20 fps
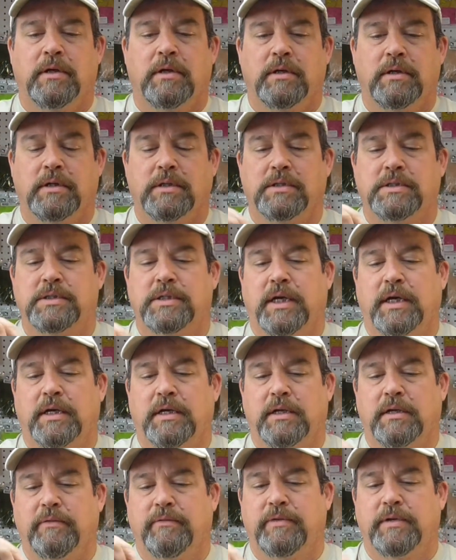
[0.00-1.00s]

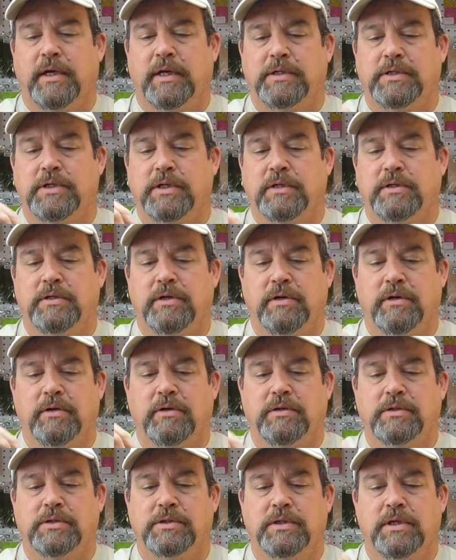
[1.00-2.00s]
consecutive touching
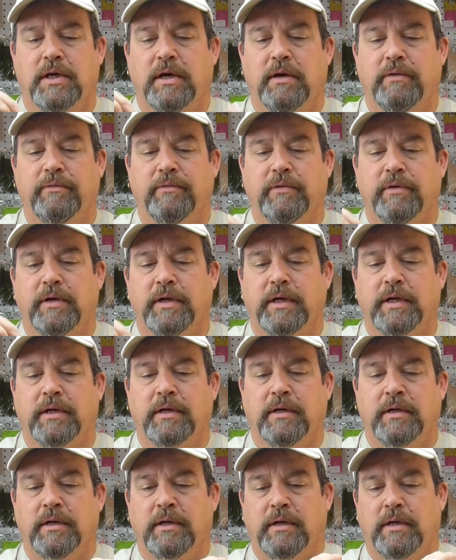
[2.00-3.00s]
turns,
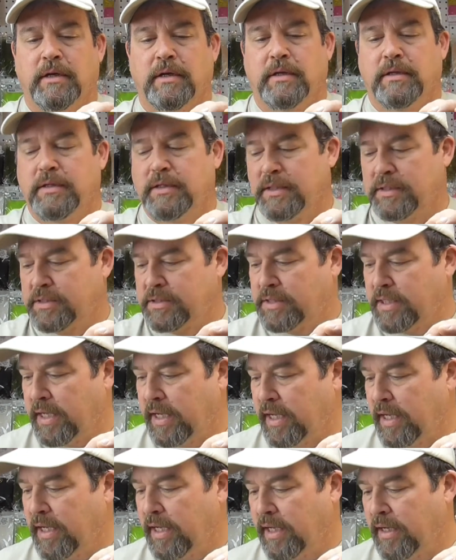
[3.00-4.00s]
covering this
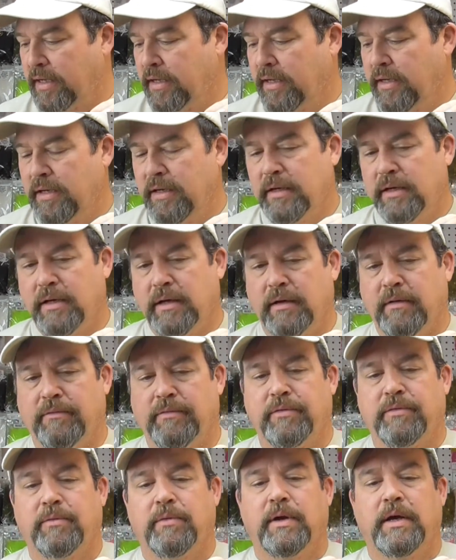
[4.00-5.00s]
tag of
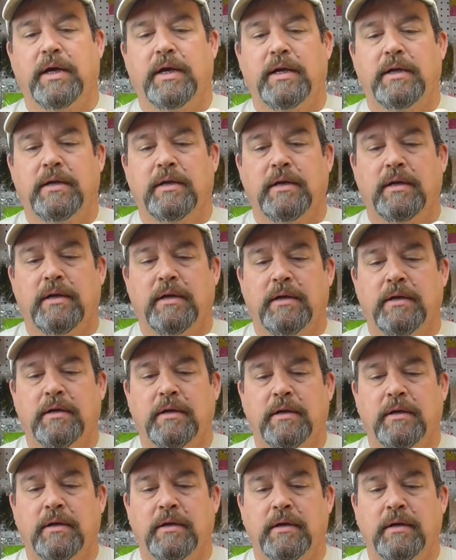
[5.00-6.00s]
thread
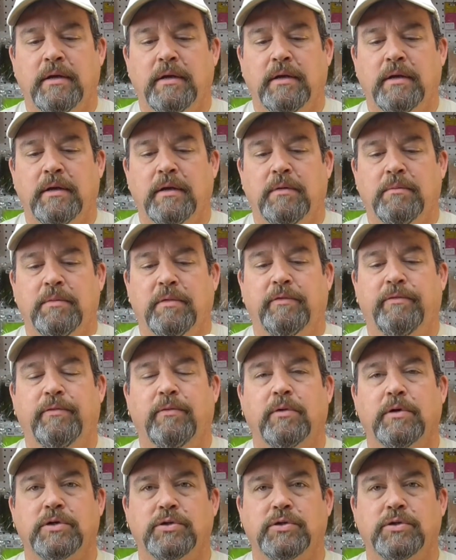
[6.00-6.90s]
before